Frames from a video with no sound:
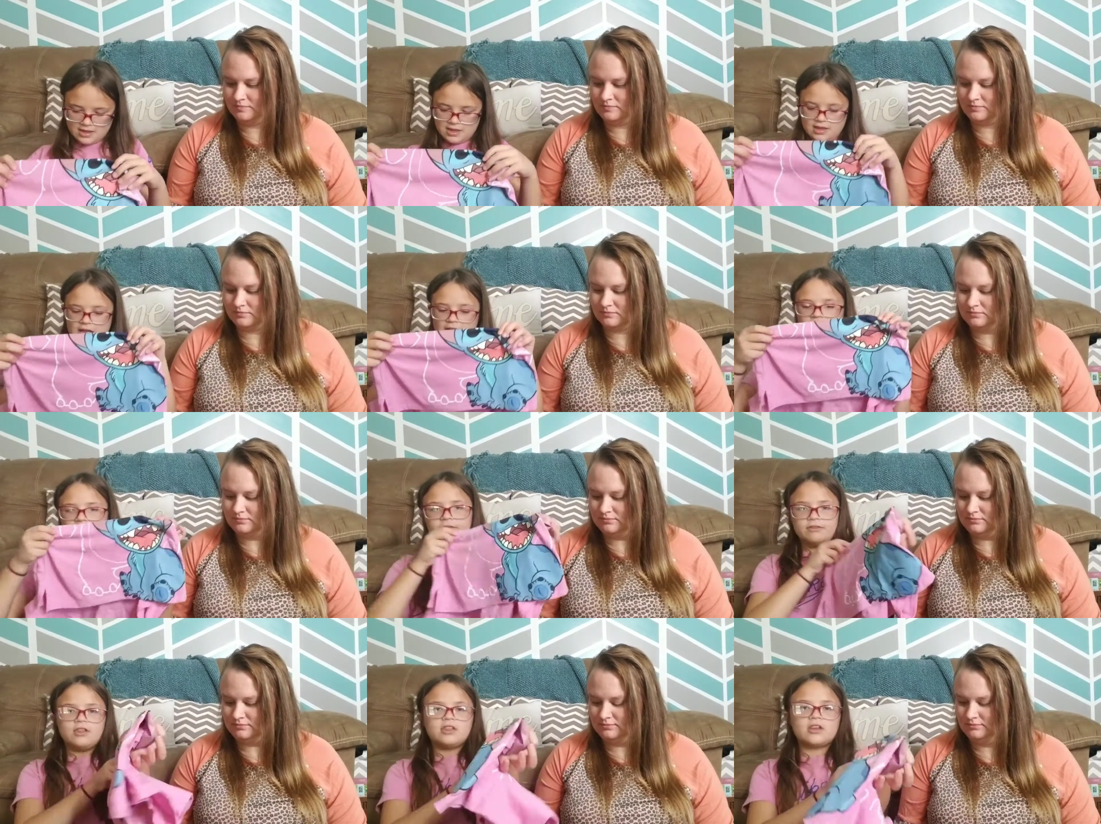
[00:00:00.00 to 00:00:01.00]
Speaker 1: And I
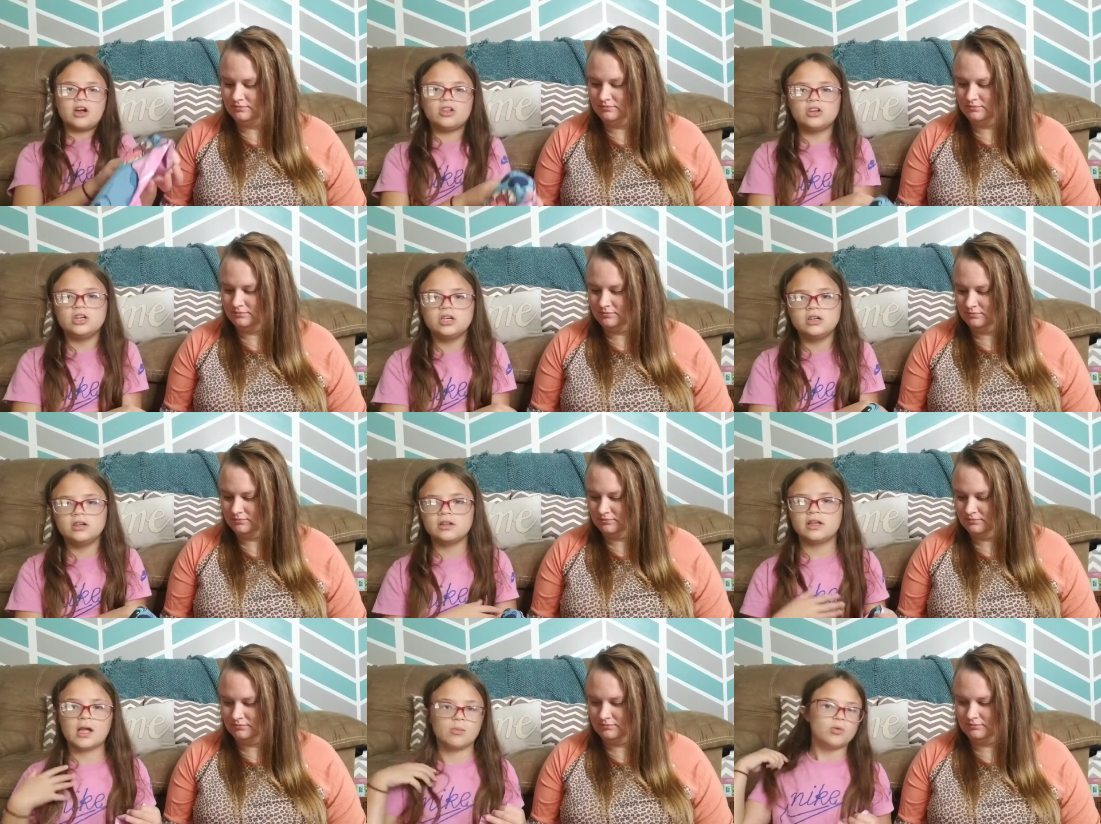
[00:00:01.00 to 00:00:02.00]
love this color.
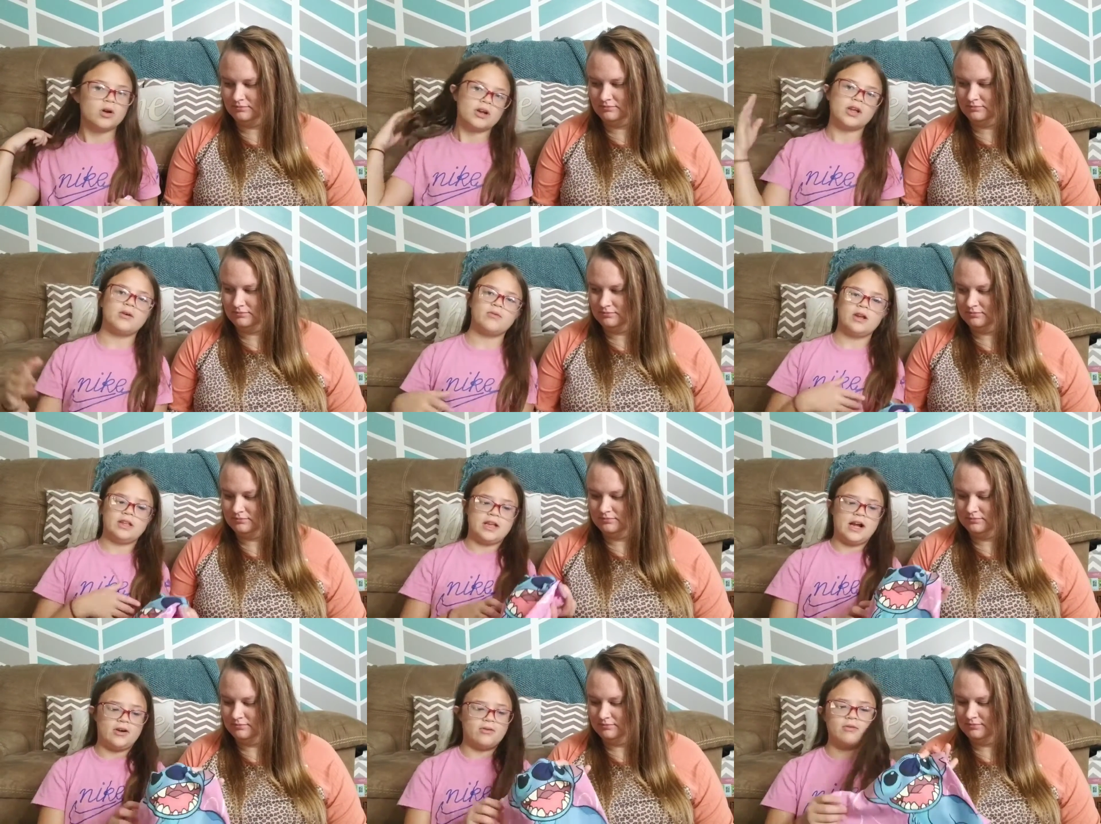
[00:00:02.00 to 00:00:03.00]
Like, I'm wearing it right
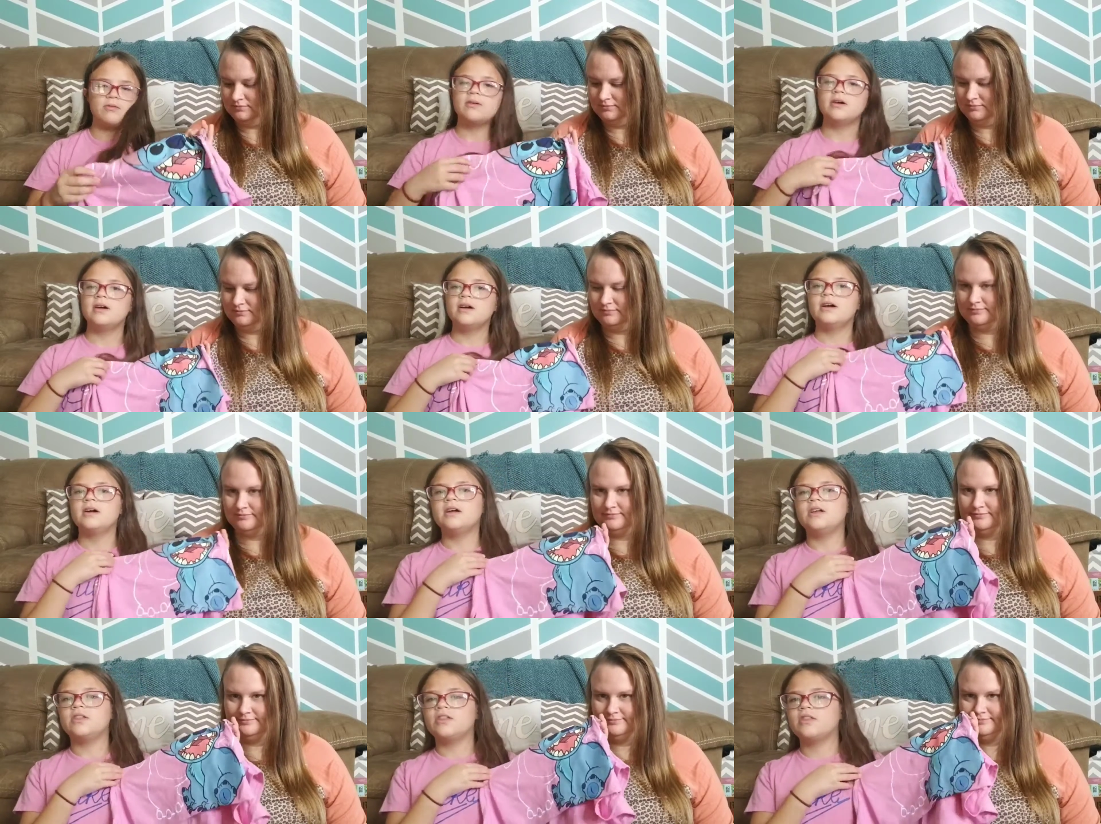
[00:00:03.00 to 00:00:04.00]
now.
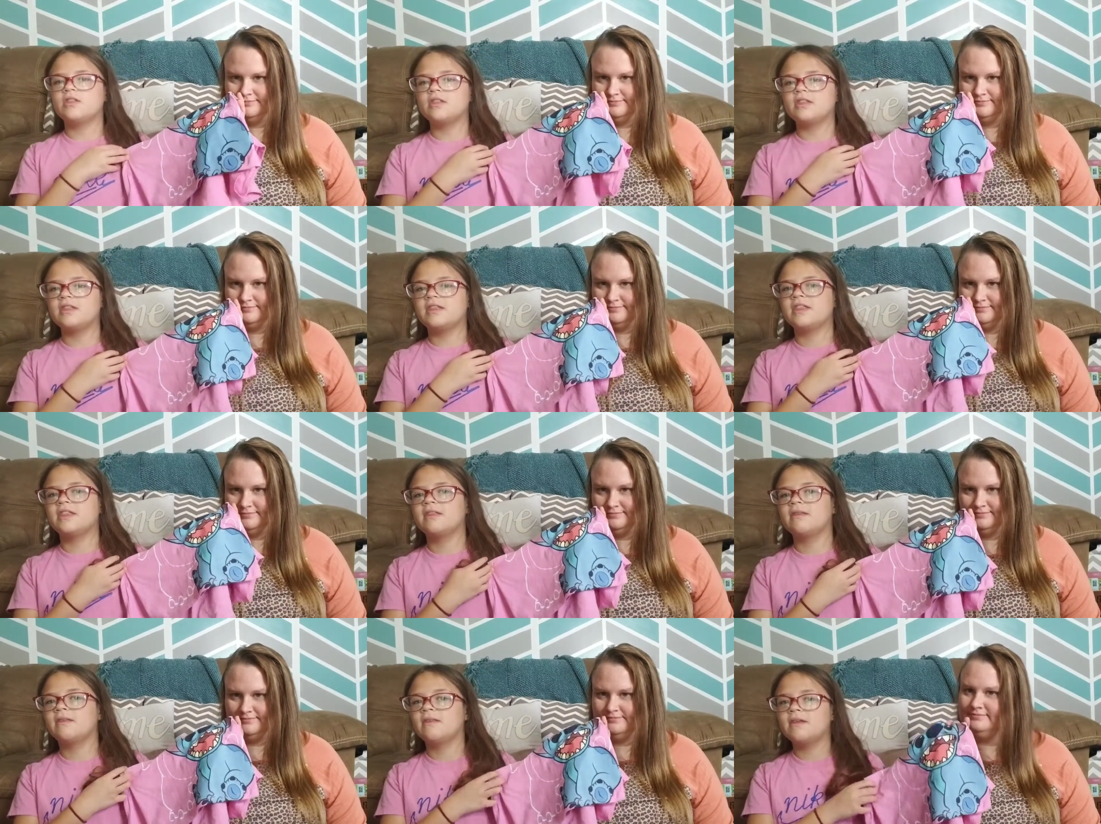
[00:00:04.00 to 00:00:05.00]
Yeah,
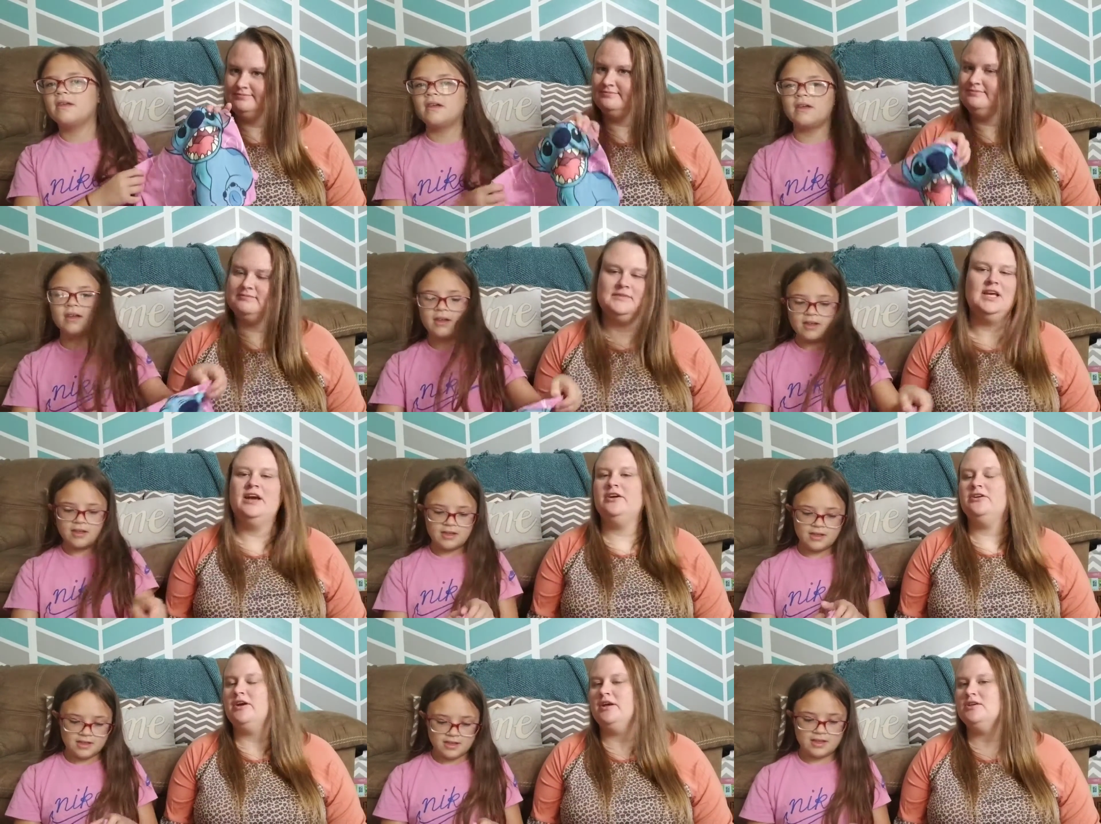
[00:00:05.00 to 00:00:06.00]

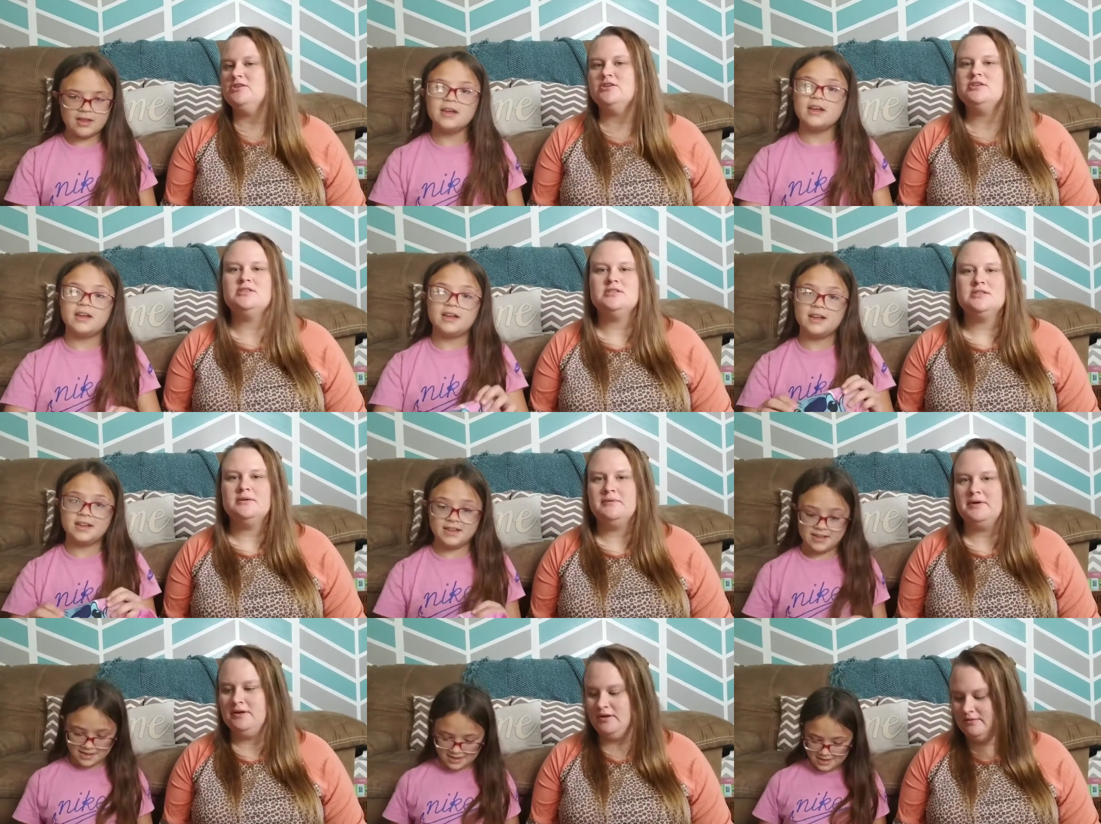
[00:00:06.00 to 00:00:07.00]
your Nike shirt is the same
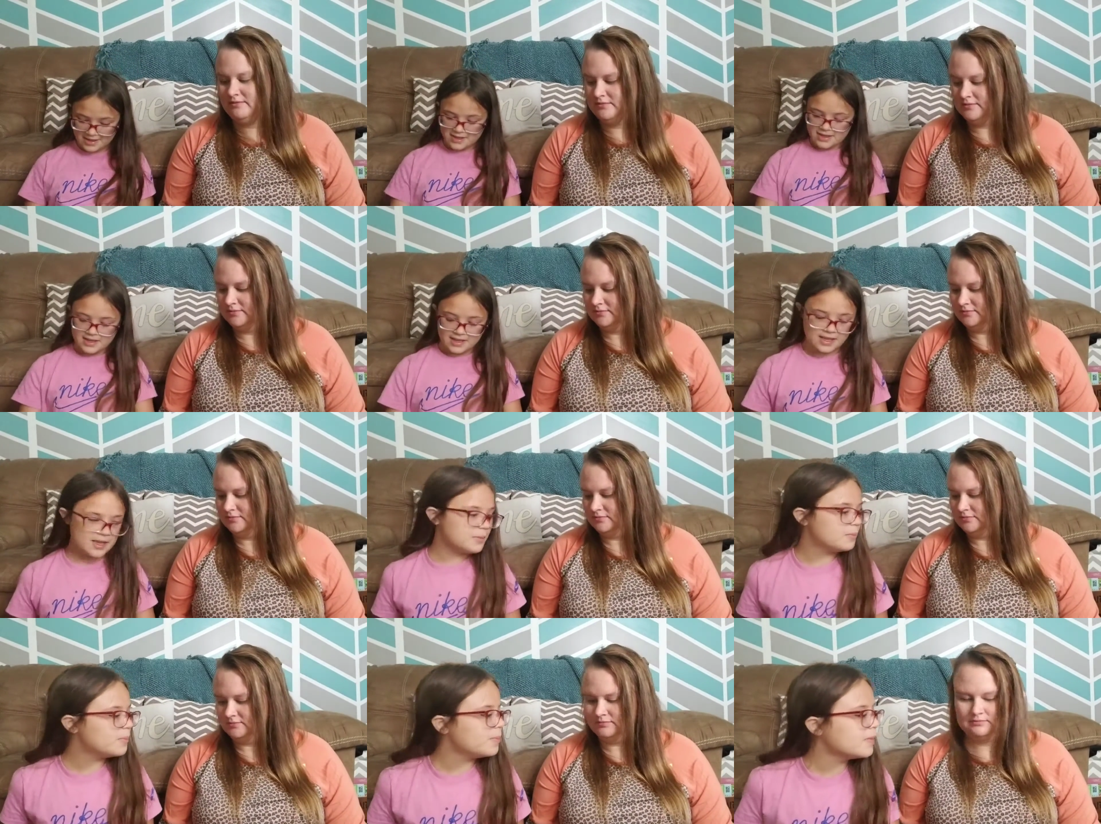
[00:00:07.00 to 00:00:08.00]
color.
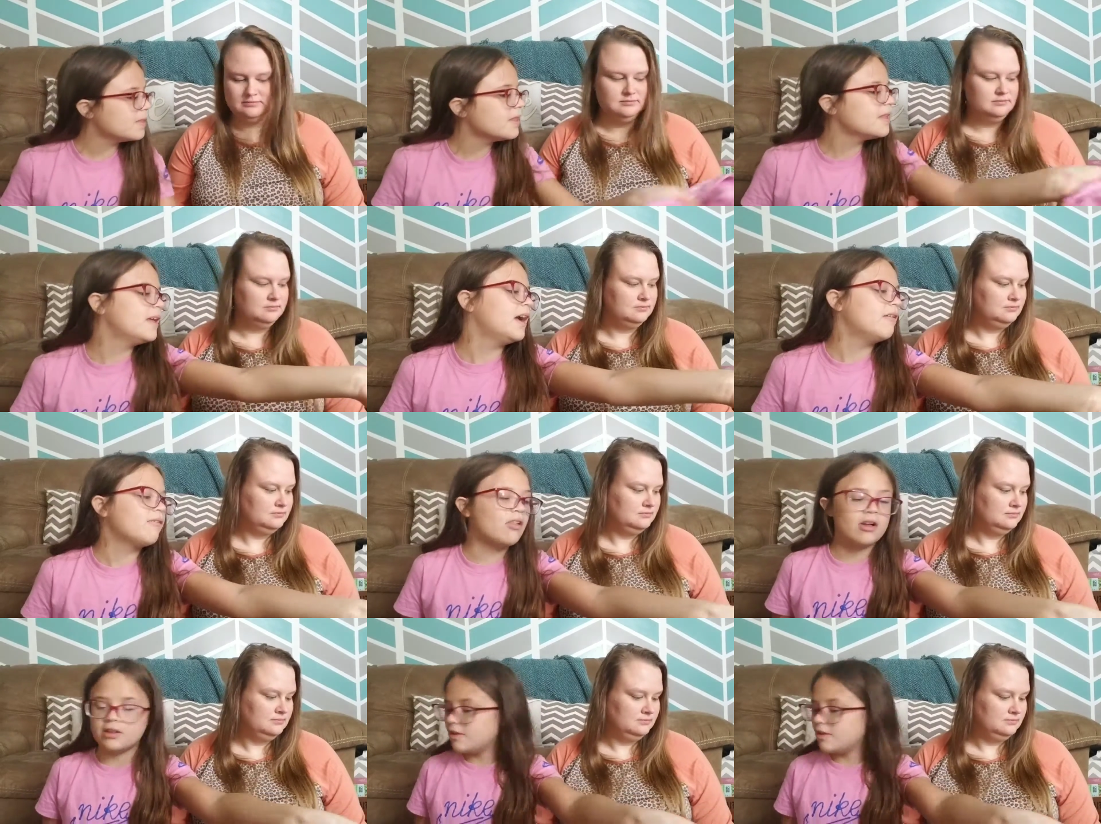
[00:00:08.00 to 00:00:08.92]
Yep. I have a lot